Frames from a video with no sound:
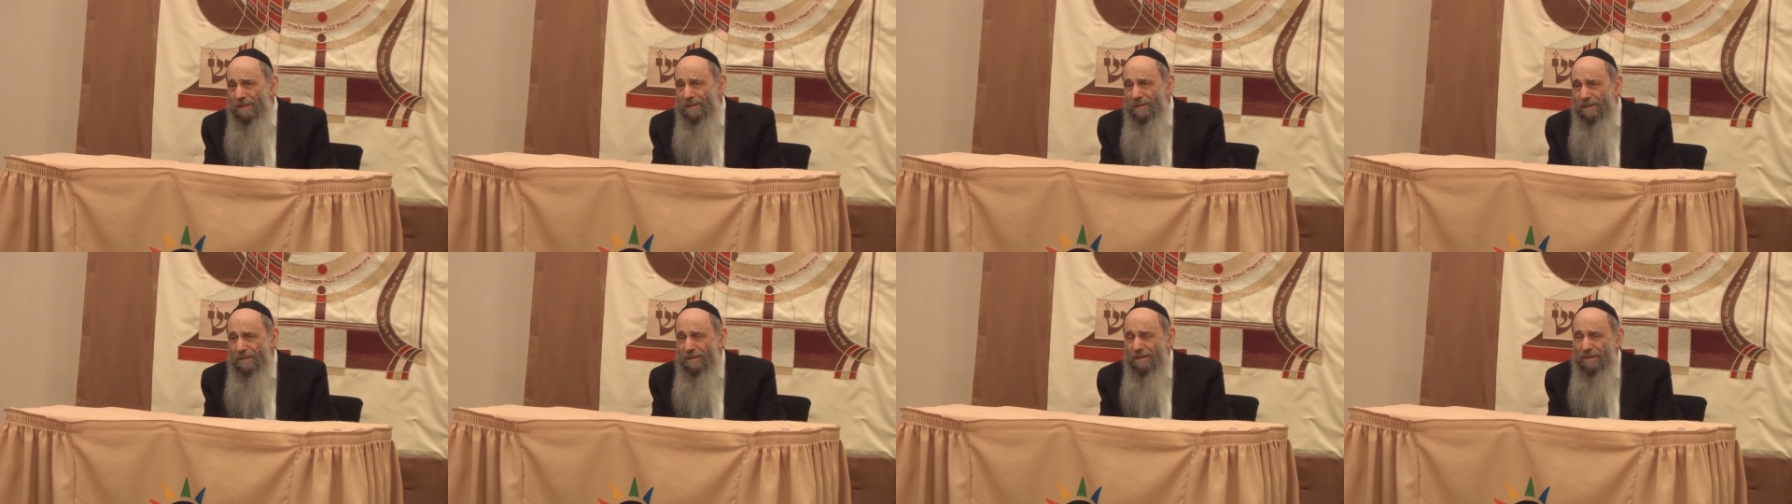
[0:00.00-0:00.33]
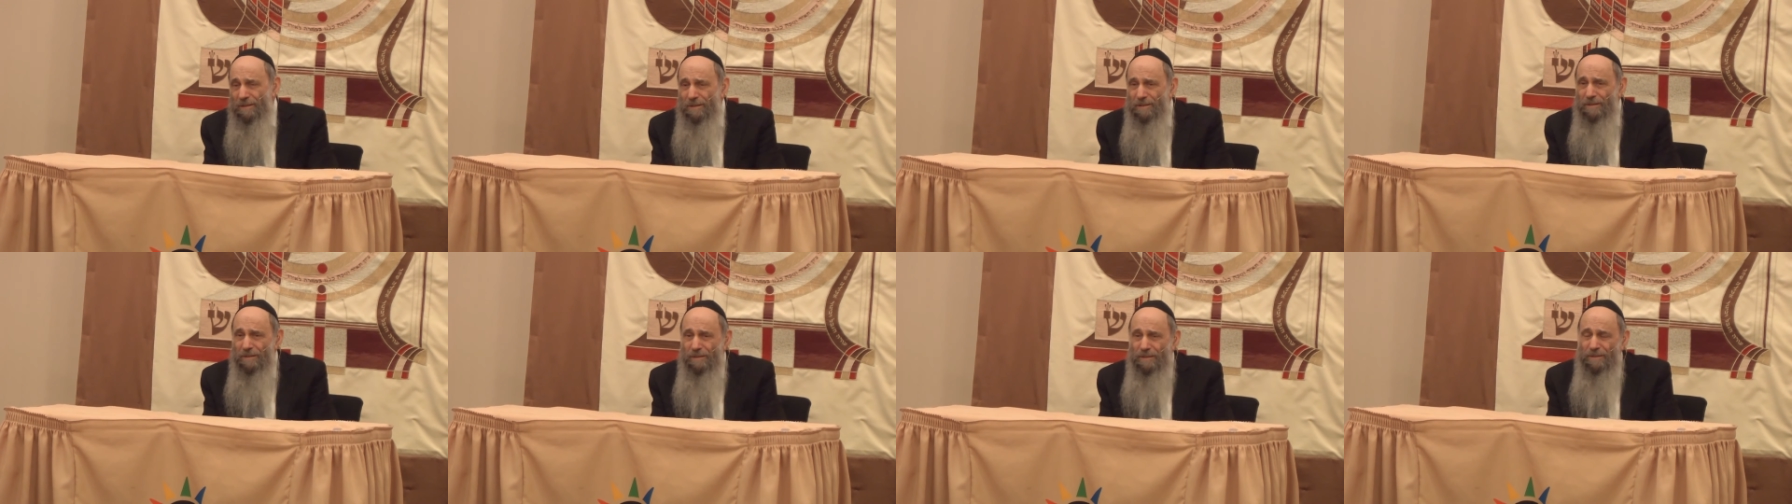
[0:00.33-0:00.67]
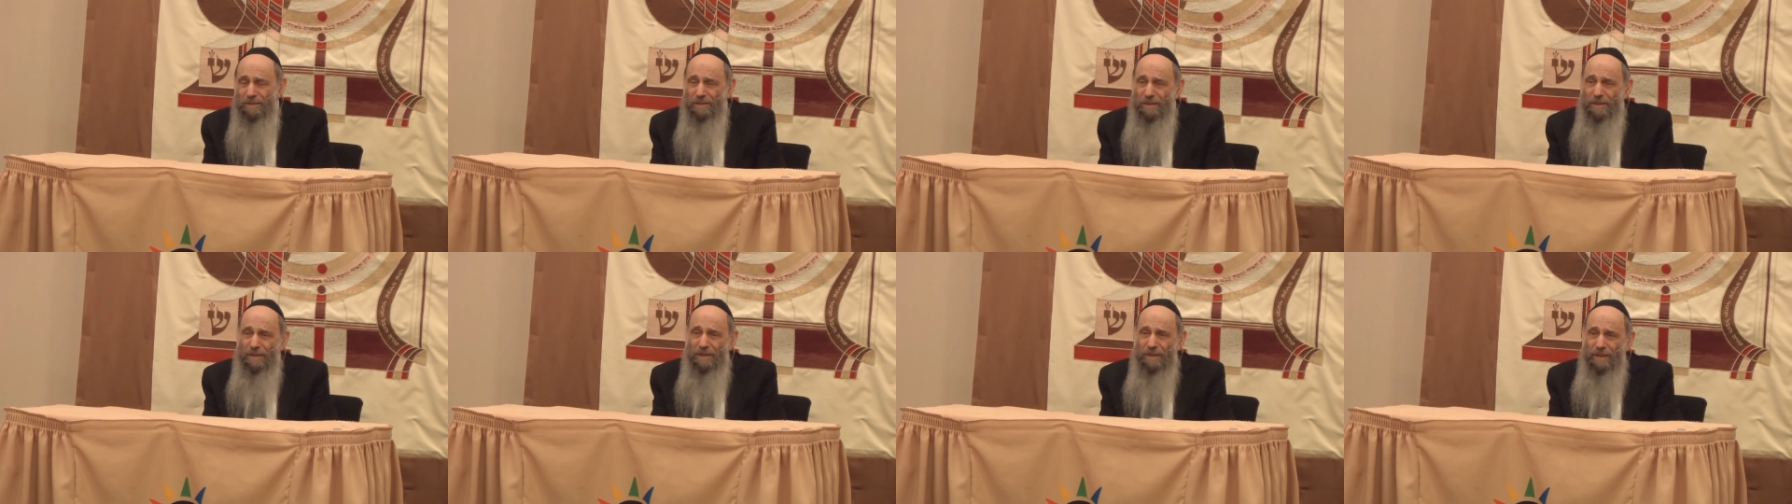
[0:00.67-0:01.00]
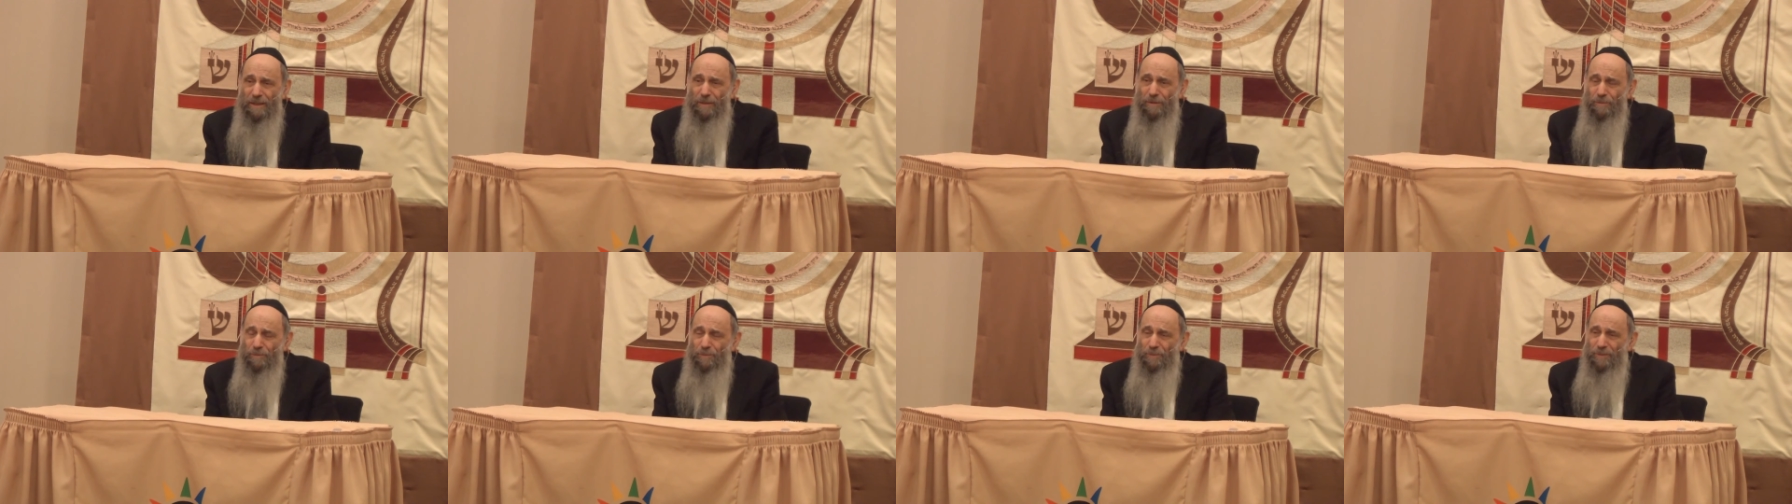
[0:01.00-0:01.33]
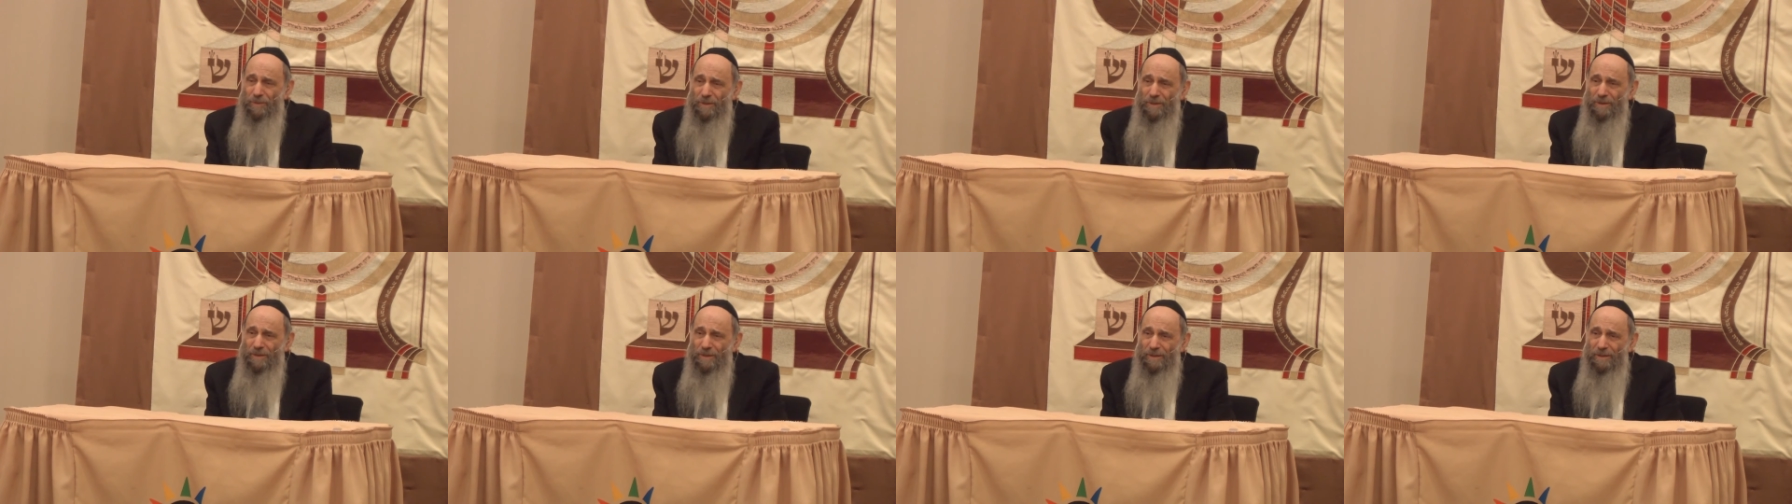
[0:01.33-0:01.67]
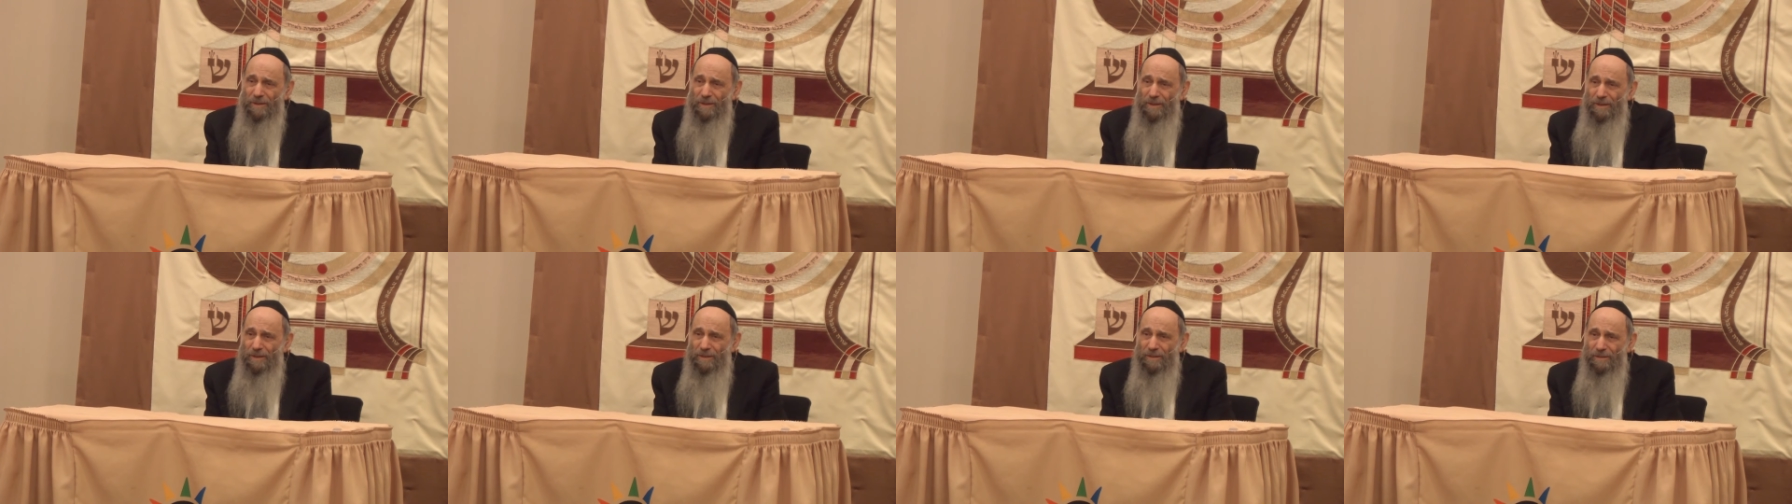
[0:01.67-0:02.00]
uh, help
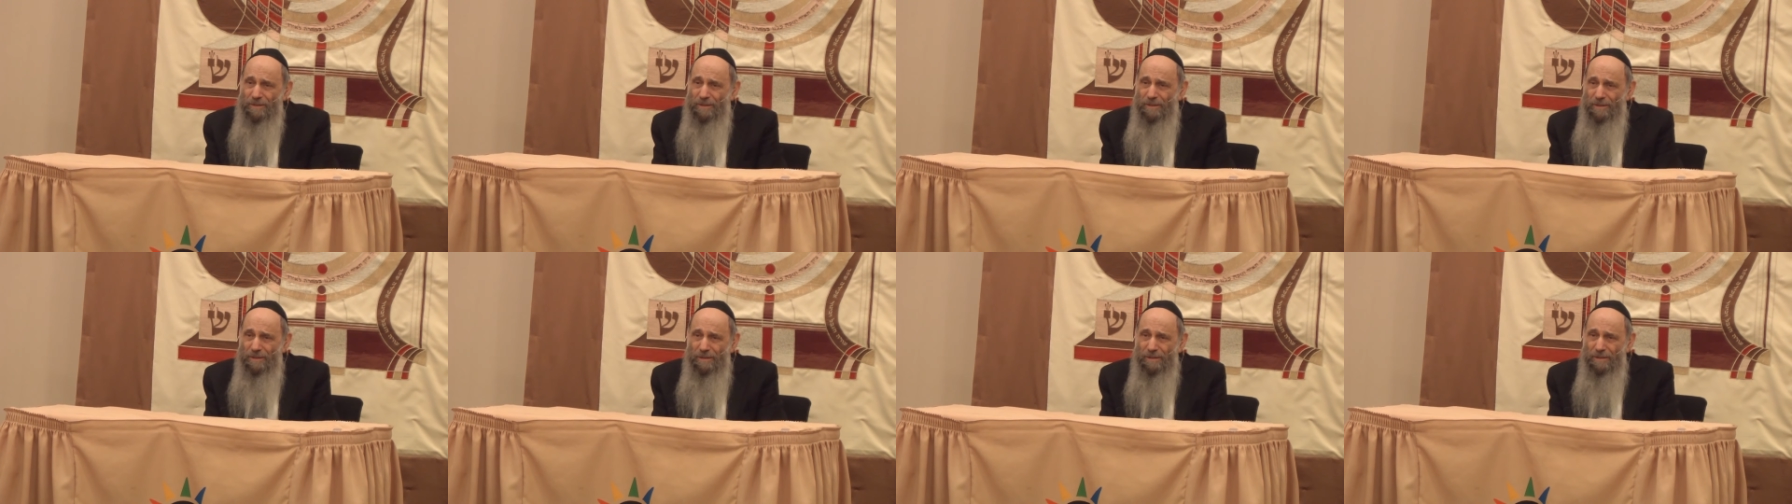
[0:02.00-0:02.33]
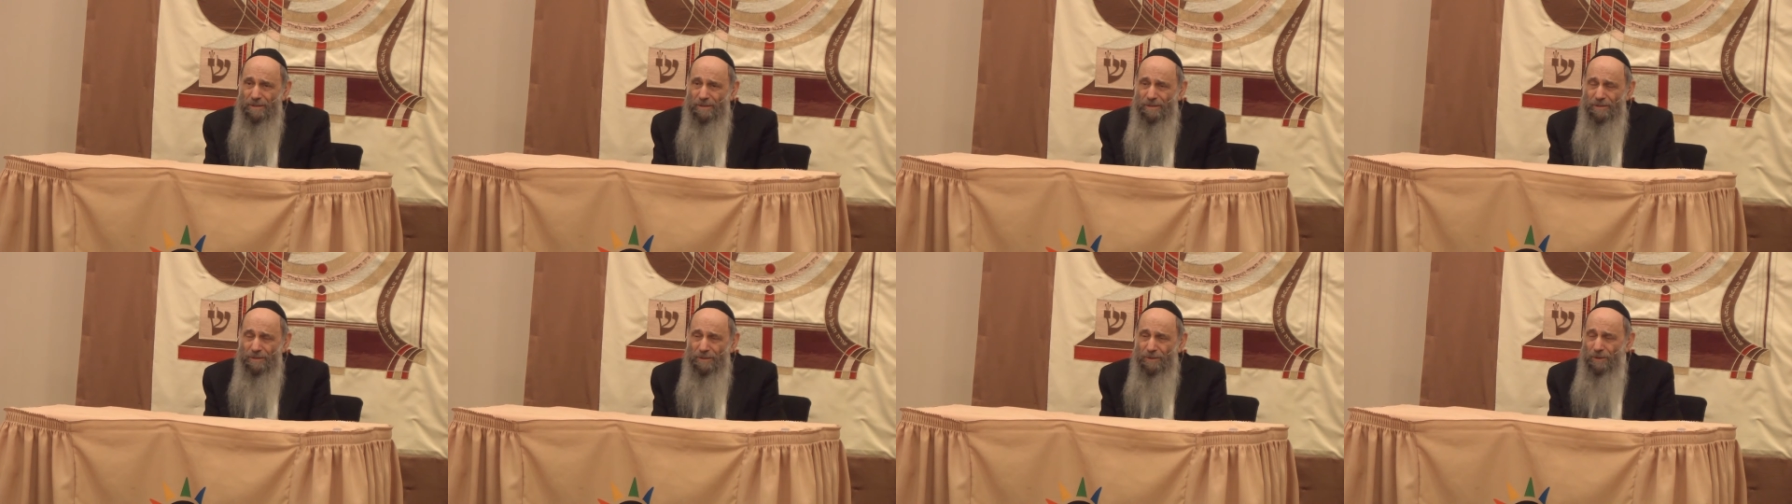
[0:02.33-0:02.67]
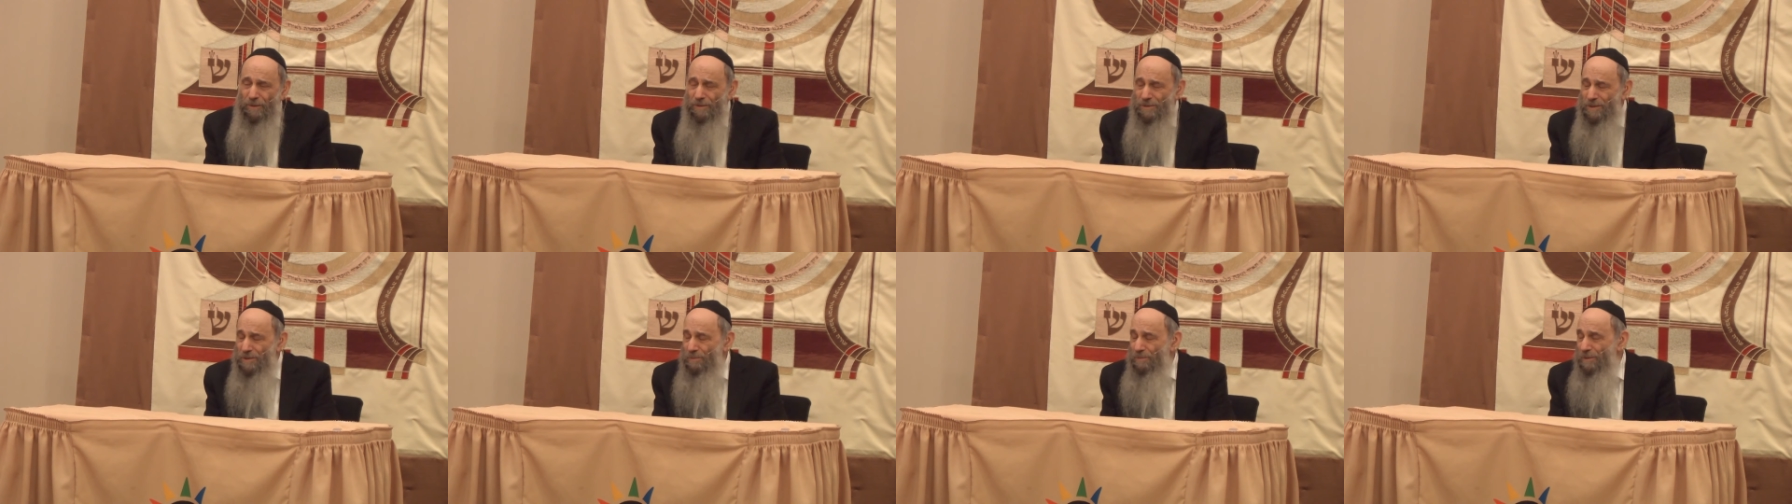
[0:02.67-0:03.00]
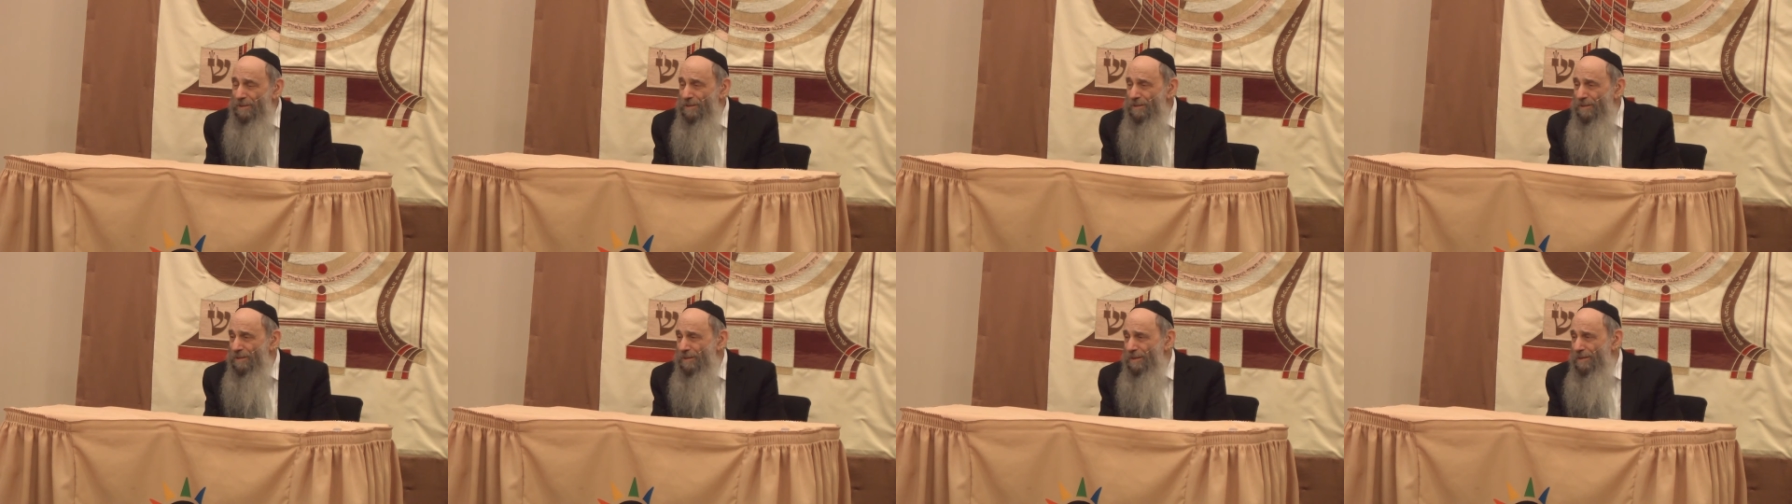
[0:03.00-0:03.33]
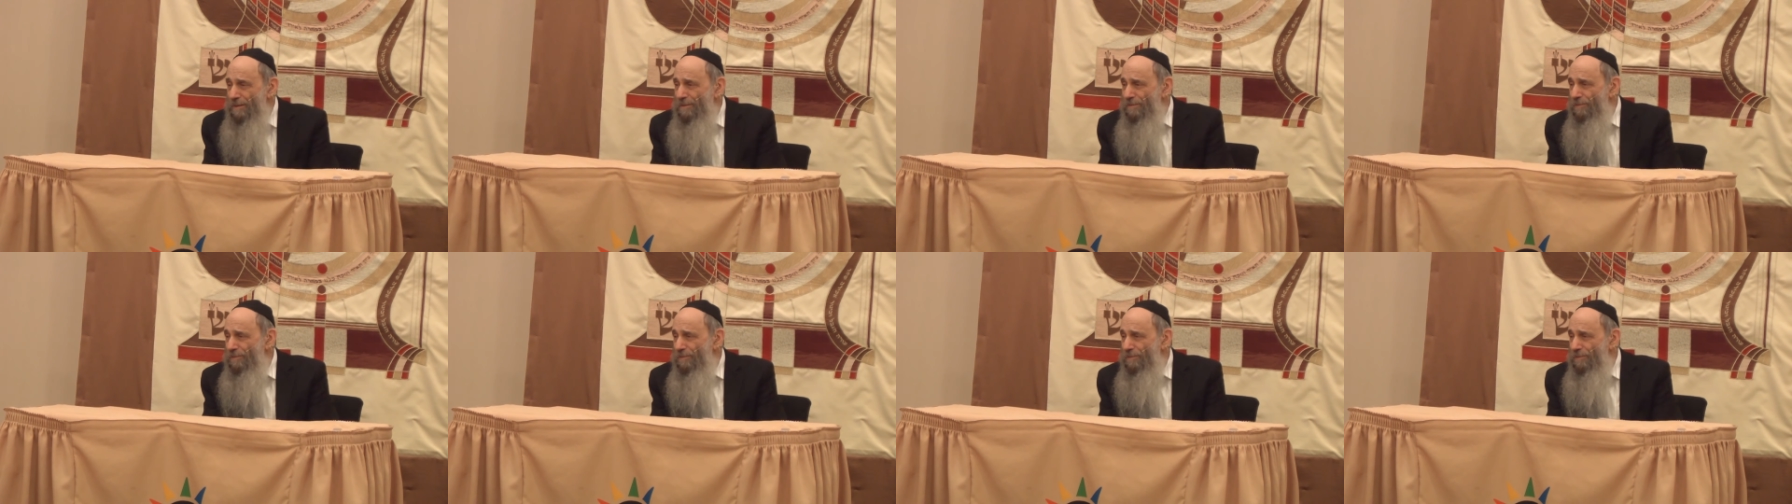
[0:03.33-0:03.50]
and encouragement